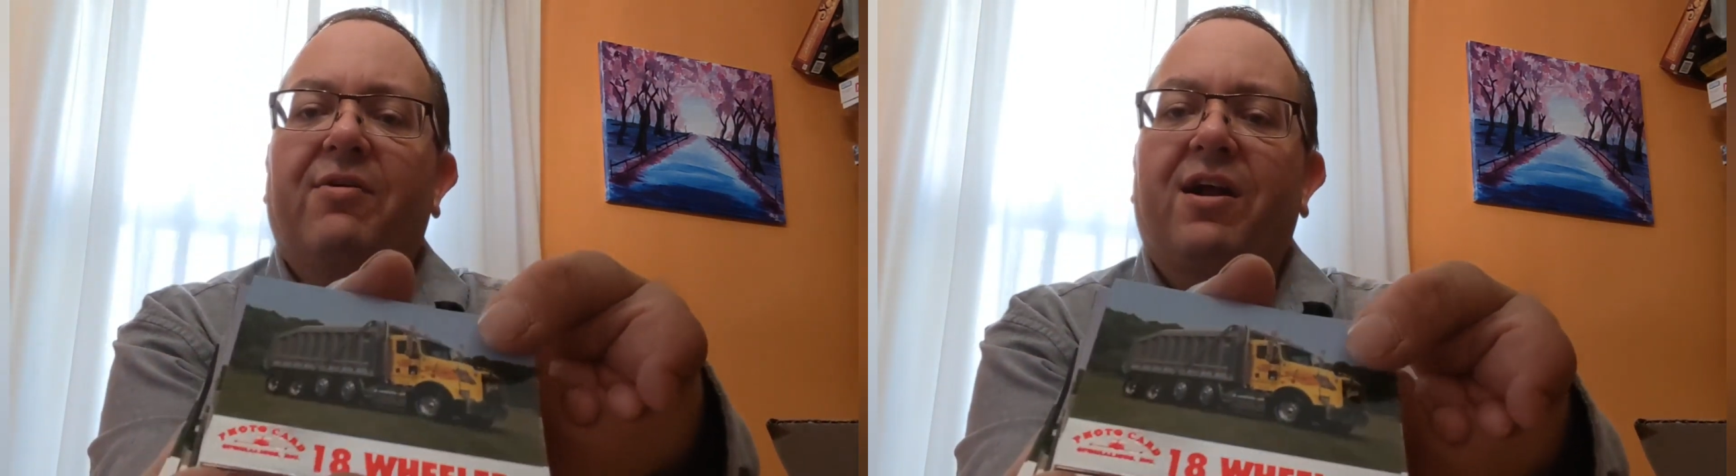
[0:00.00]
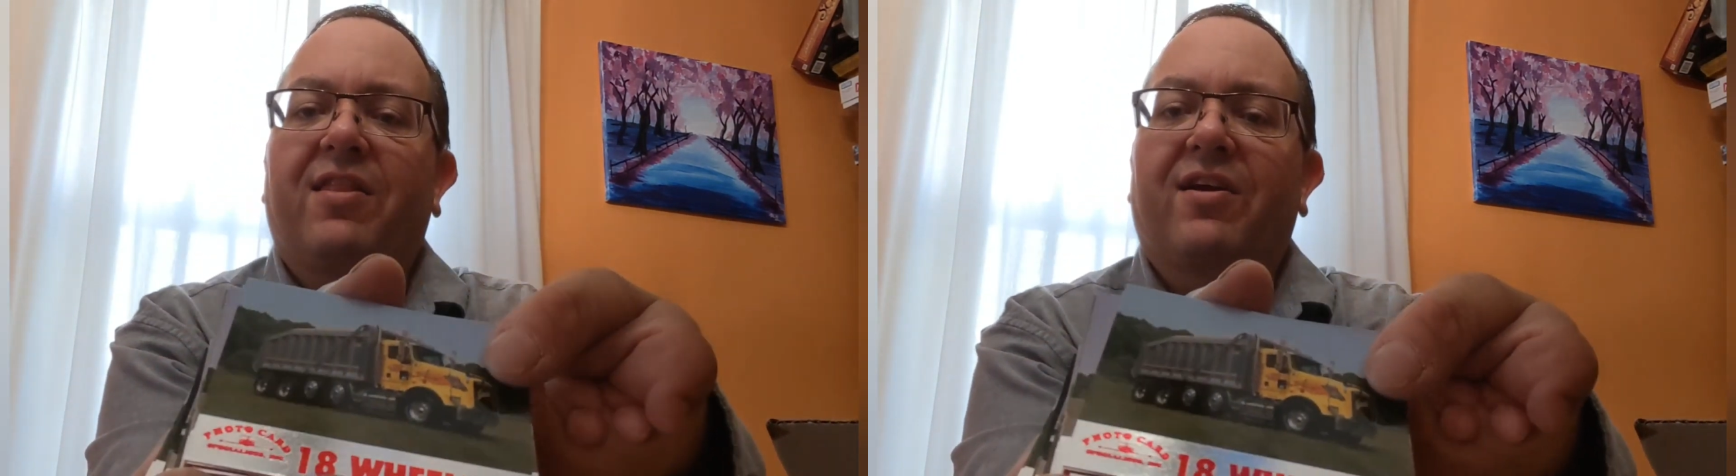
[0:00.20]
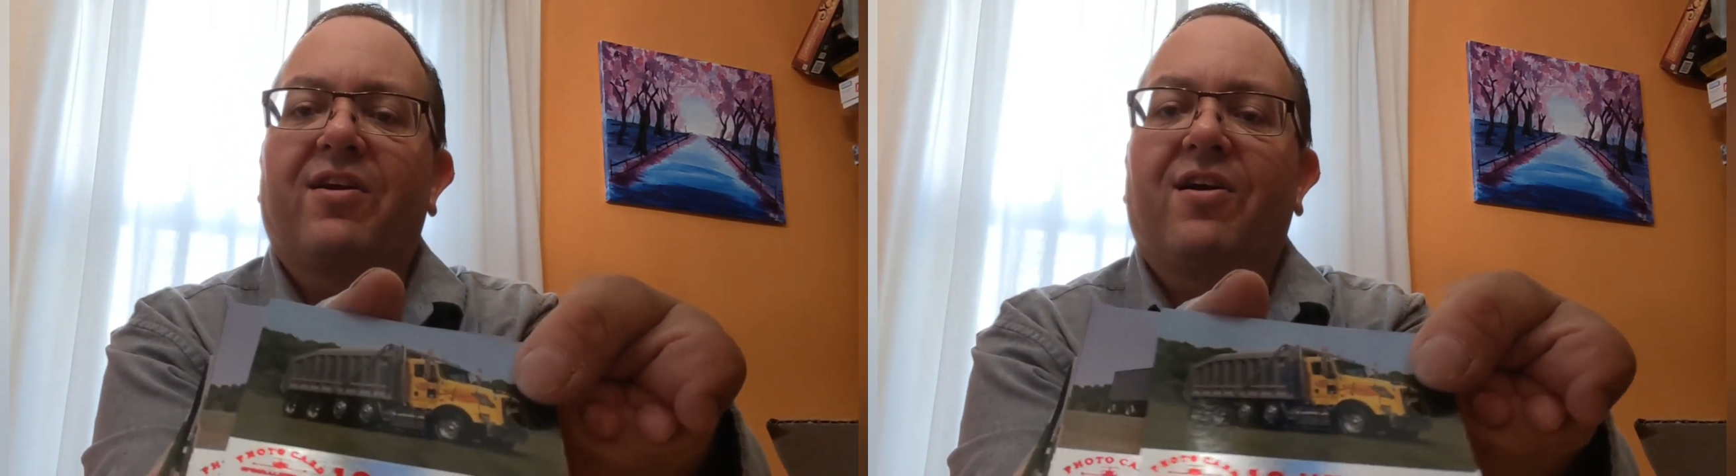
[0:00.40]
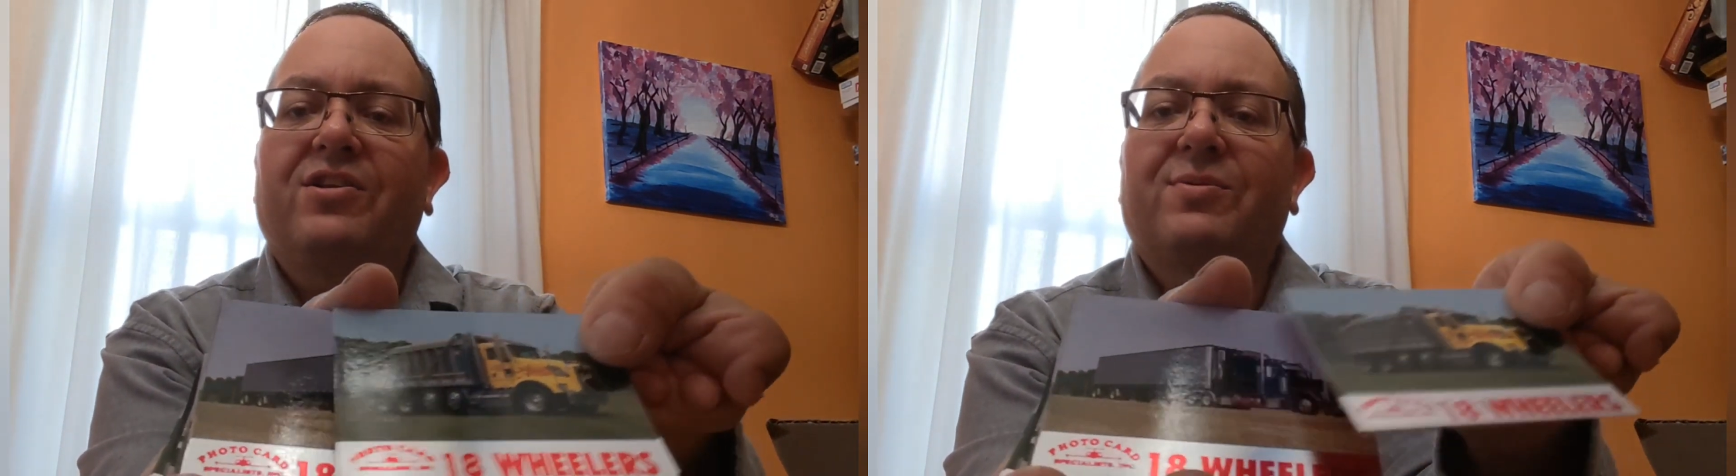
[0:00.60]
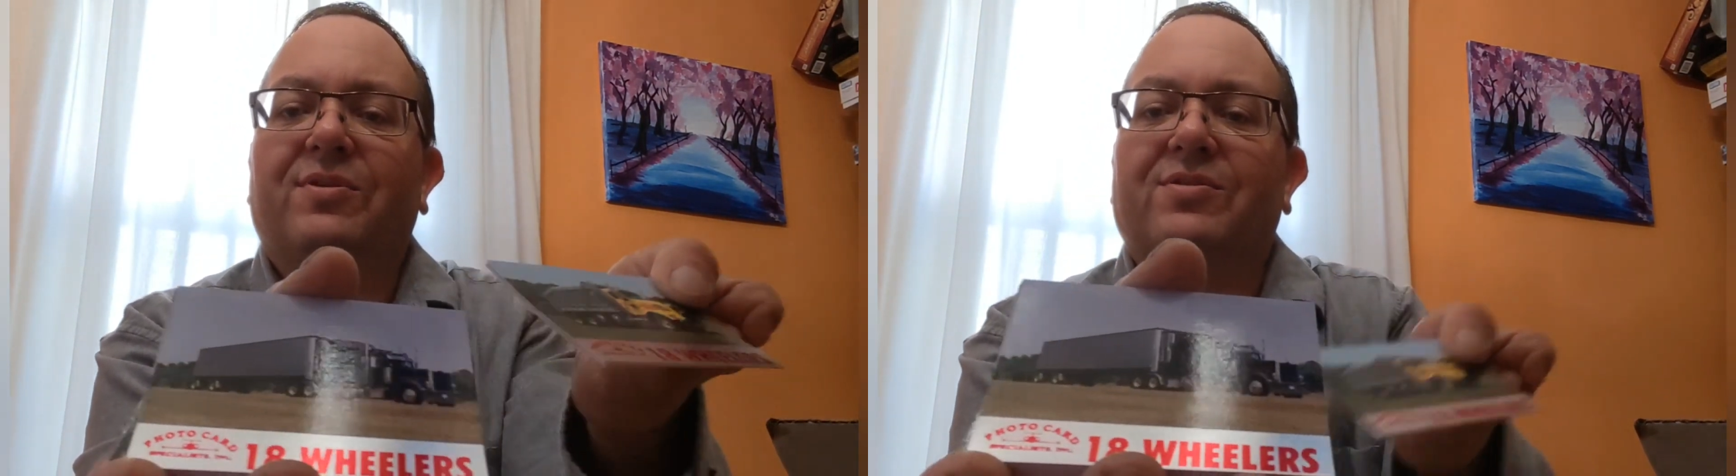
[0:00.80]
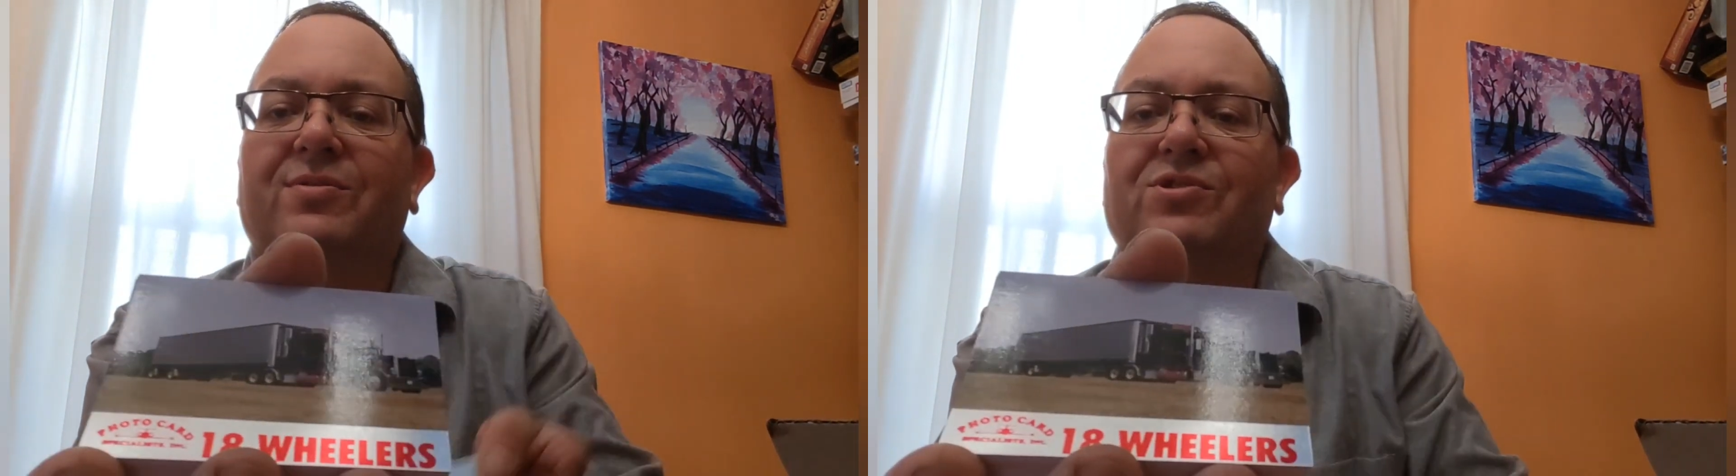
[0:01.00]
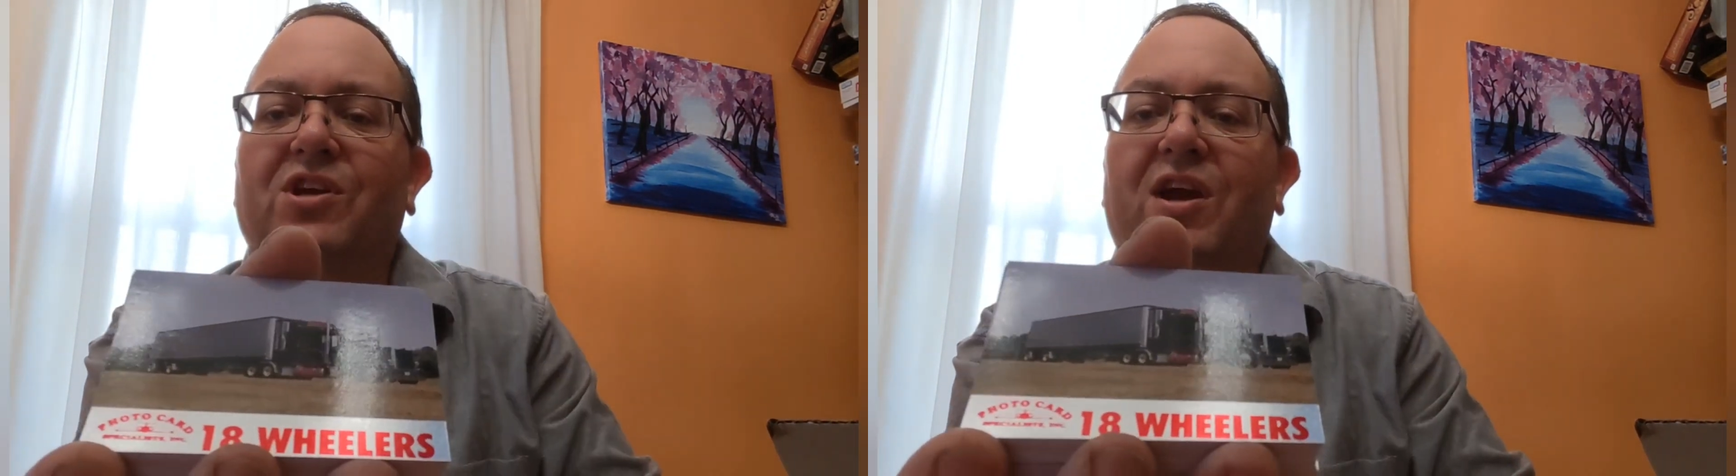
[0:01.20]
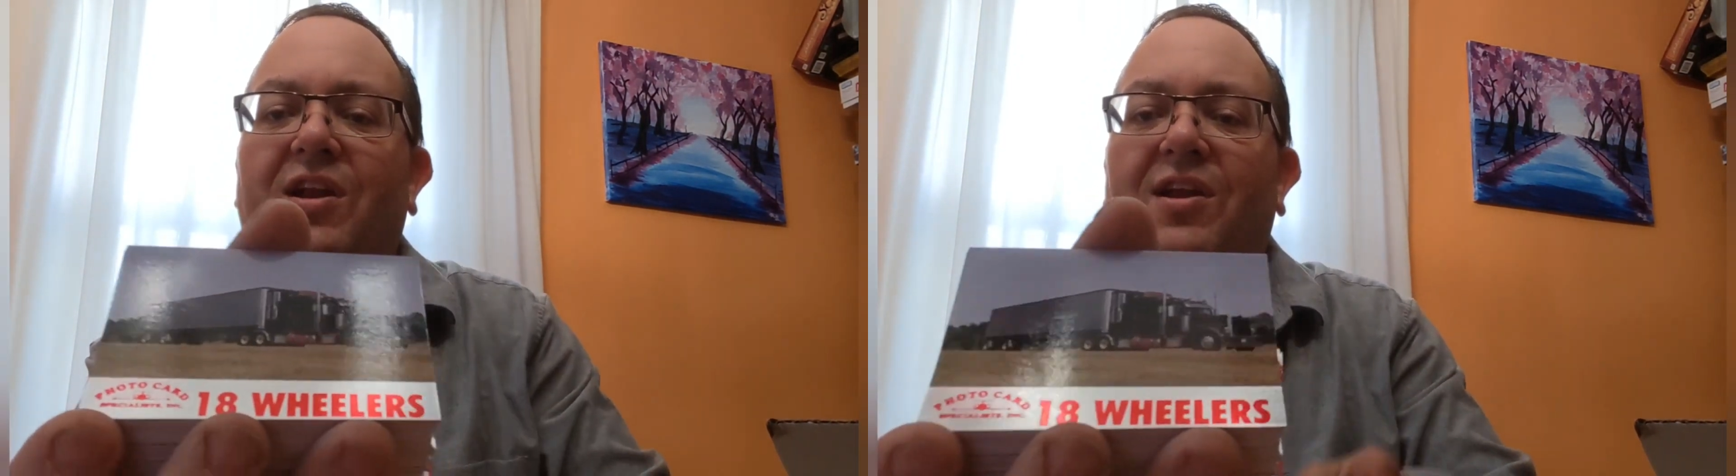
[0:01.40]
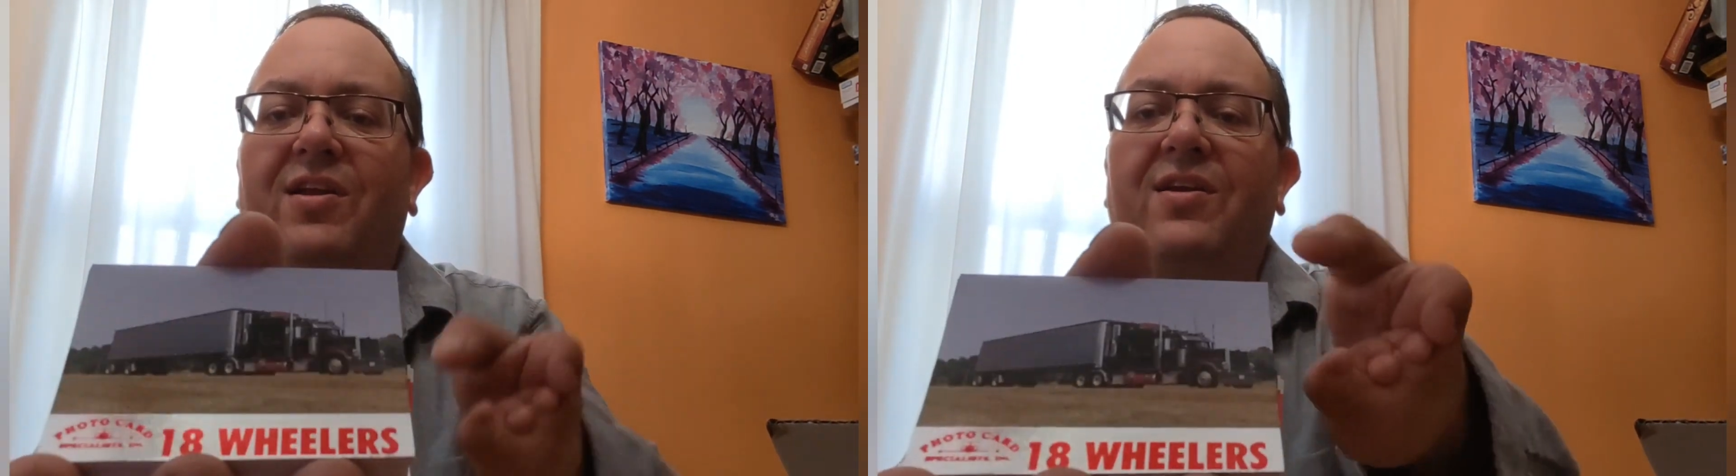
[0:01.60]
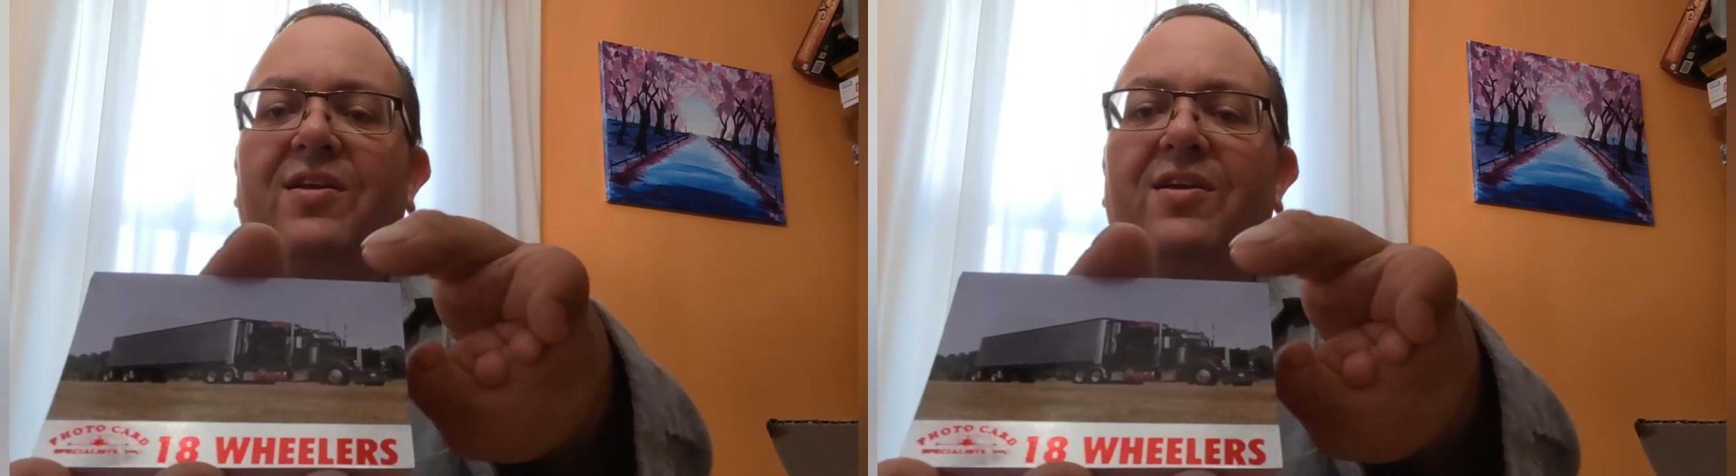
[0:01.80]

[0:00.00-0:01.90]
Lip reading: out of the cards with this so shiny.